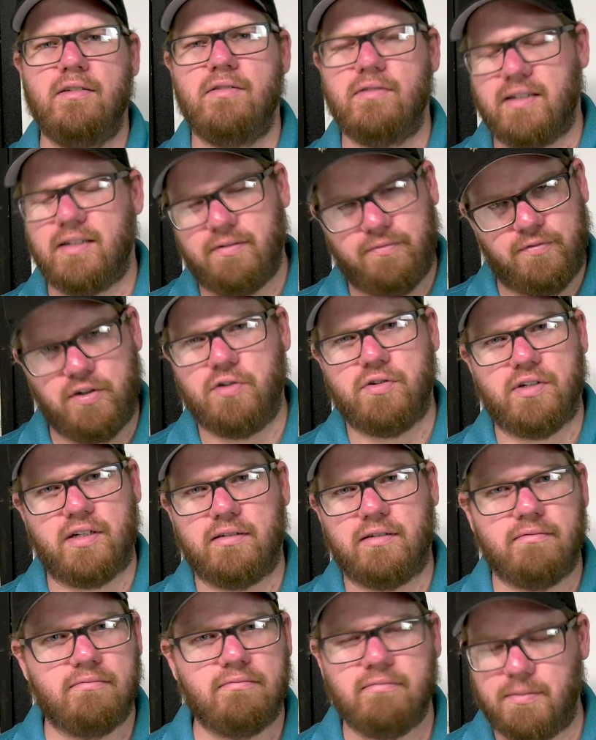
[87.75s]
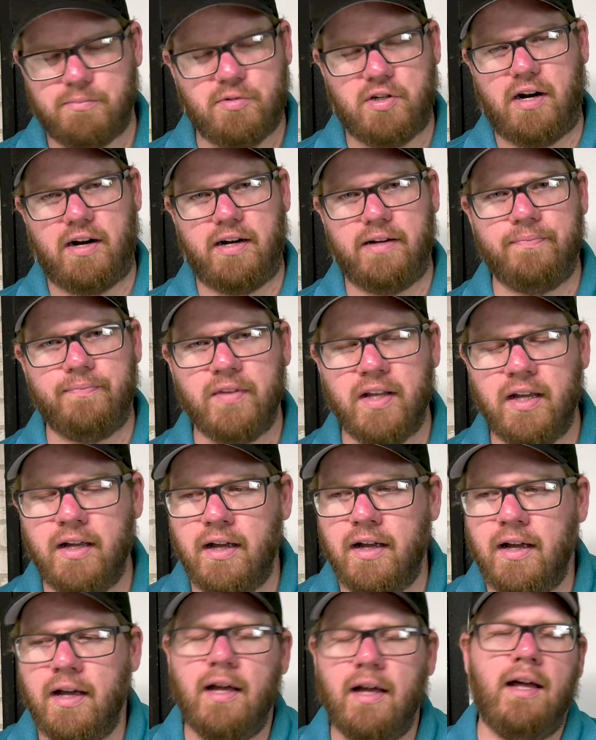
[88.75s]
was confusing. I'm sorry.
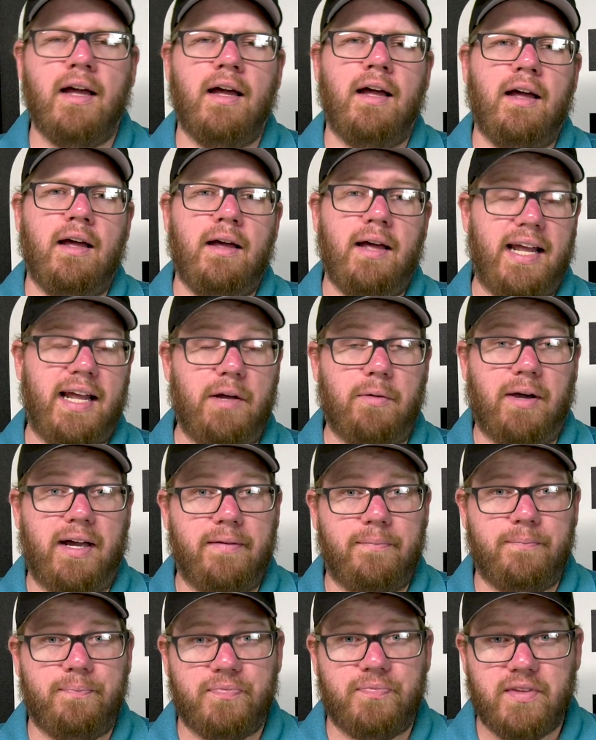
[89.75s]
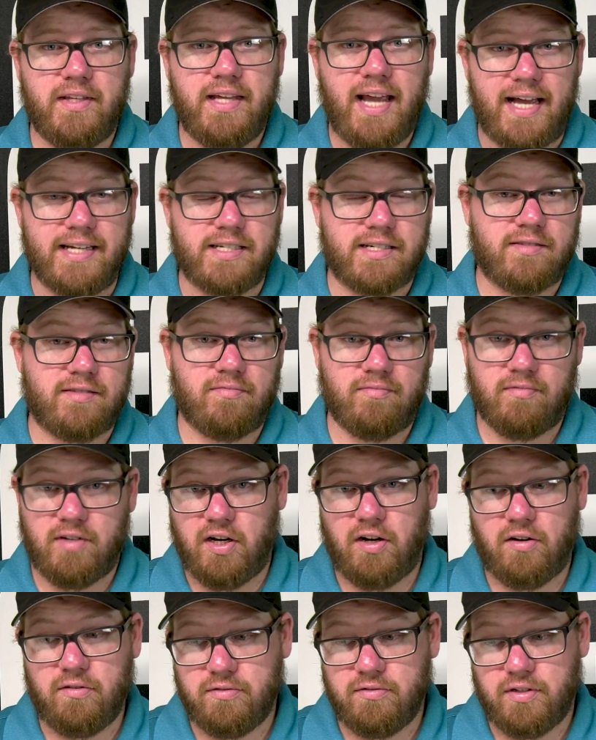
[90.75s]
Anyway, yes,
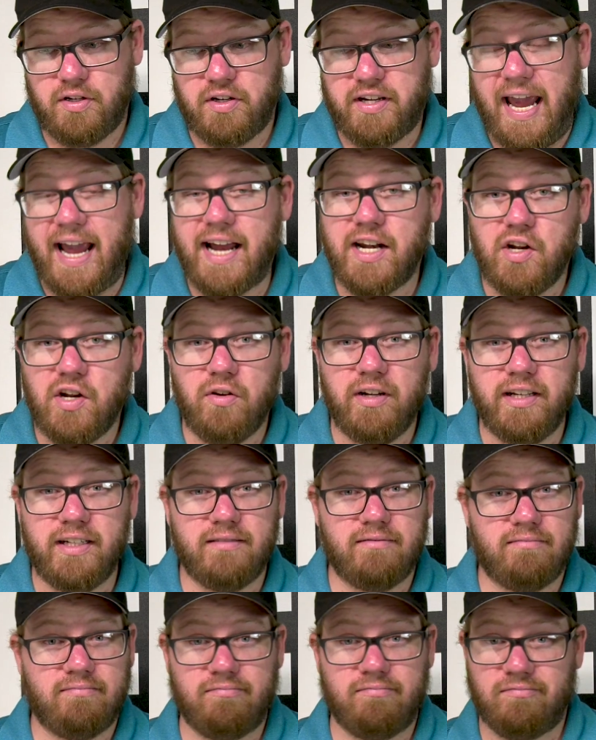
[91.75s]
you know, you can do it.